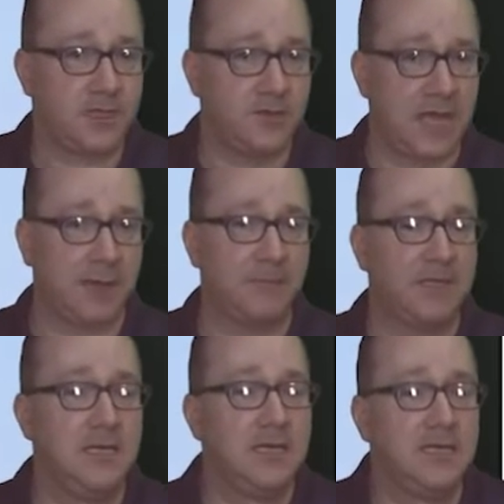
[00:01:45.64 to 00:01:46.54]
Okay,
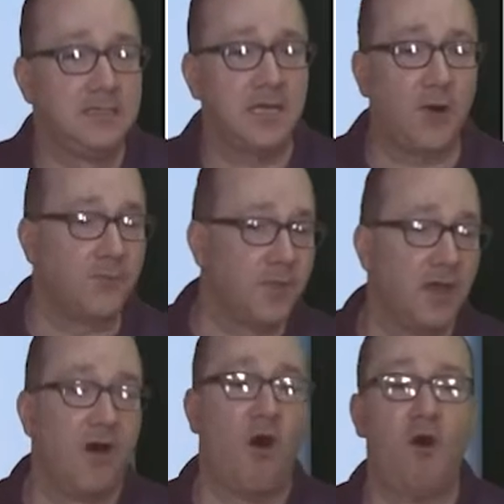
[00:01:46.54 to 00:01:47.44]
so
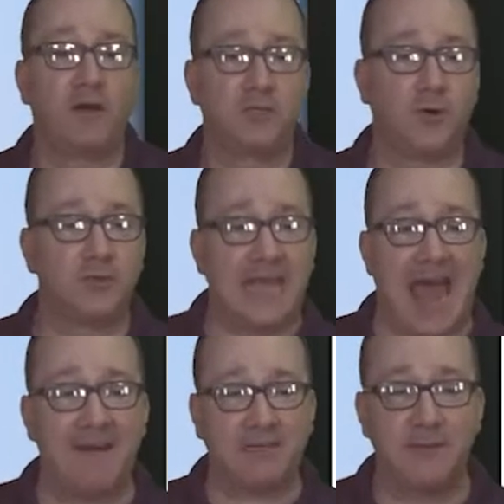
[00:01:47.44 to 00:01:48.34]
all controllers
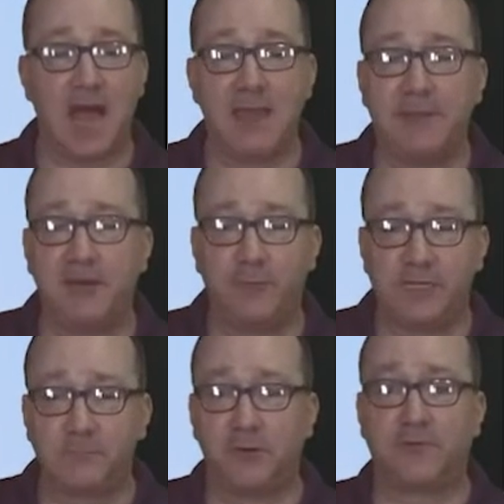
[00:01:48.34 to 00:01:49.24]
have to be IP
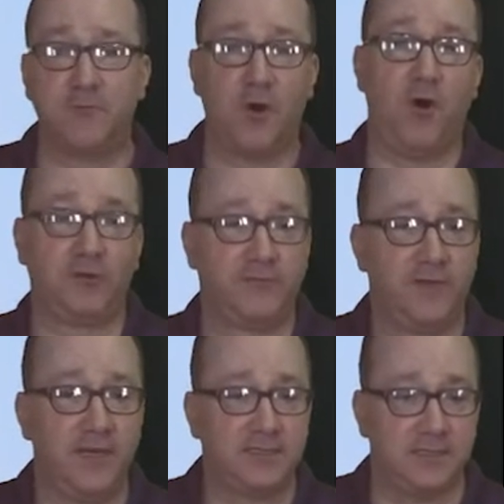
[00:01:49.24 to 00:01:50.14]
reachable from all
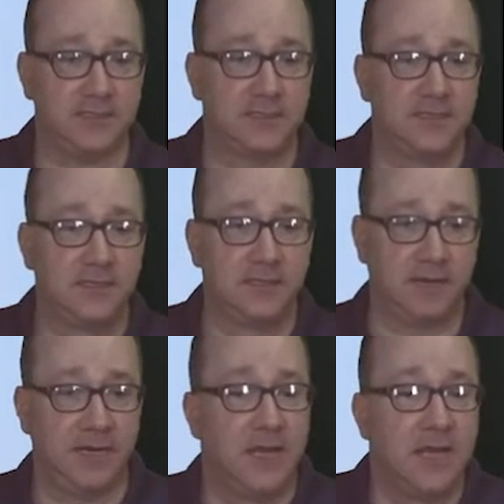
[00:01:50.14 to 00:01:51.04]
devices. All
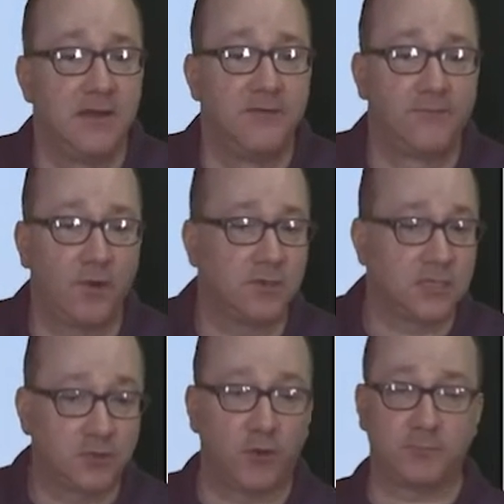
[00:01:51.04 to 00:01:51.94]
right. First,
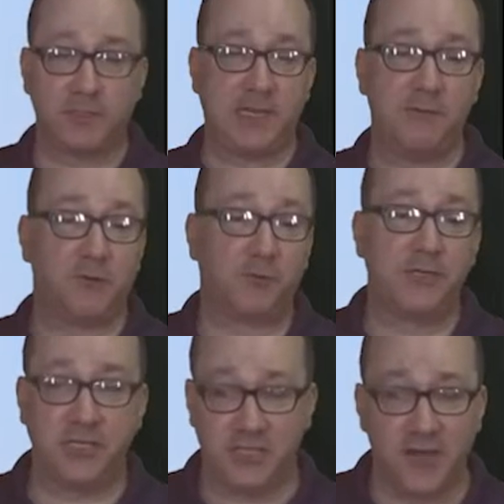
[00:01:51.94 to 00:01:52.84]
controllers must be able to
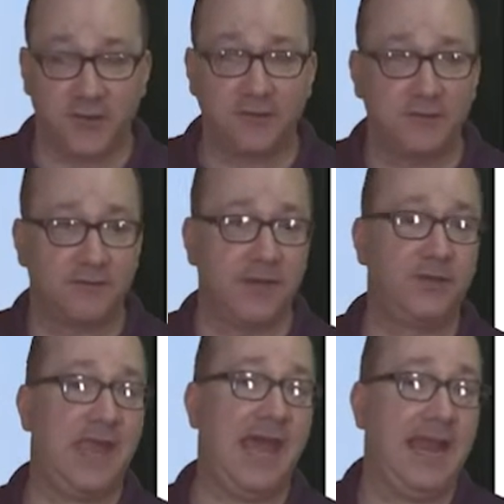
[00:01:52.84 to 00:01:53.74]
reach each other. All right. You
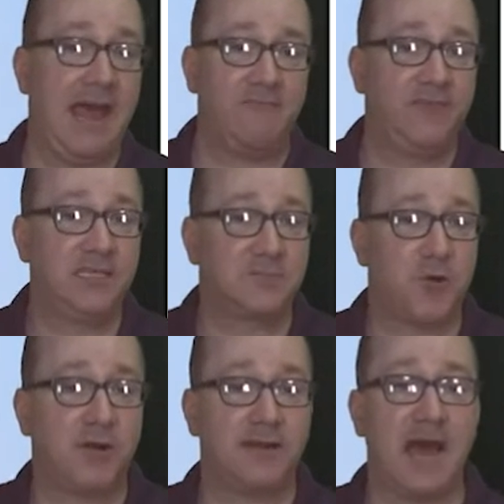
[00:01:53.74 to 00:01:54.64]
can't have
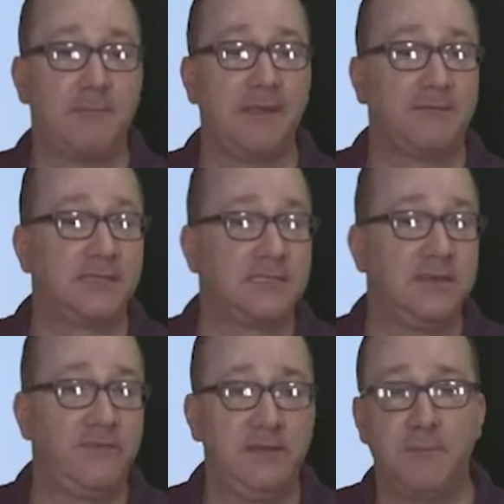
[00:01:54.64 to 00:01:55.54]
vSmart not be able to
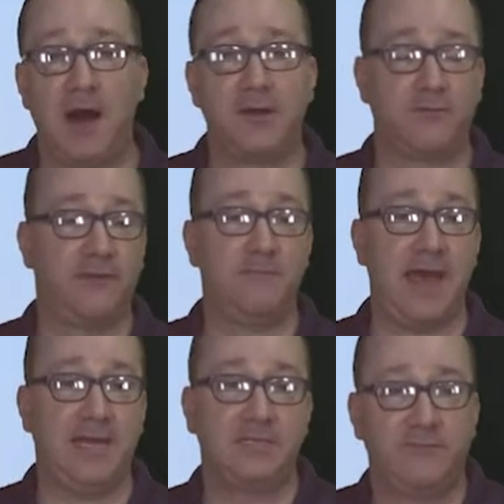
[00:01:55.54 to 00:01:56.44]
see vBond or
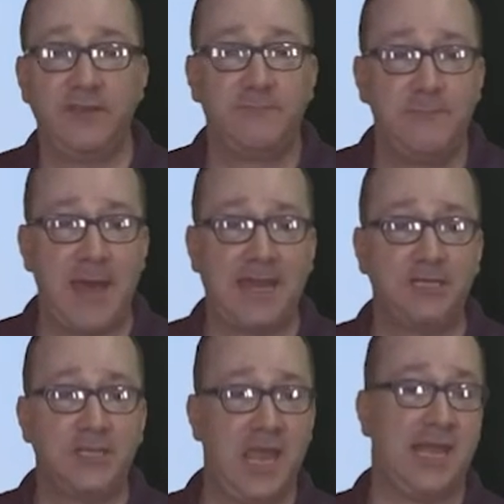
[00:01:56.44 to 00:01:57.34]
vManage. If
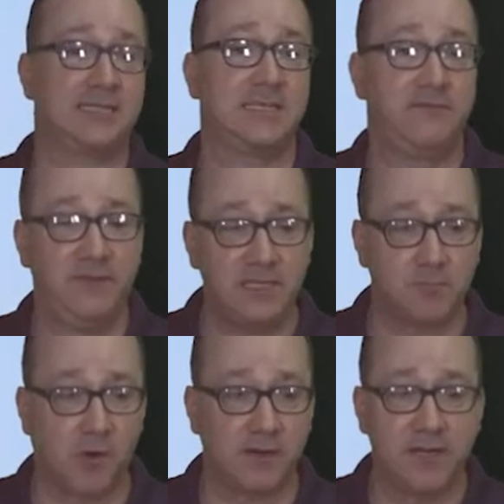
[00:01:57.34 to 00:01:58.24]
vManage can't see
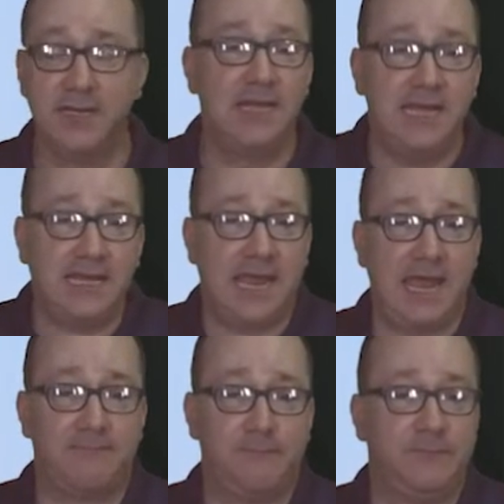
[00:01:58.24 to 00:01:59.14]
vSmart, it
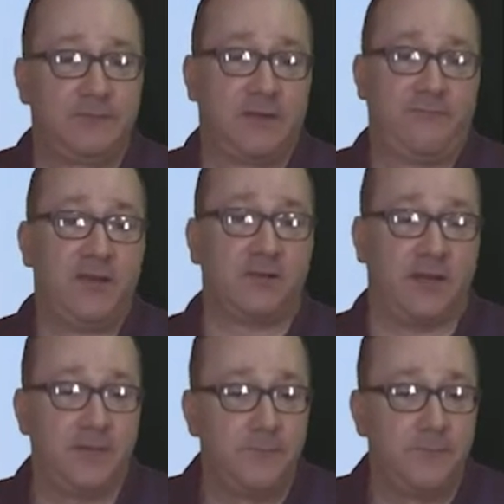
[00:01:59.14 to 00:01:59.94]
can't configure it.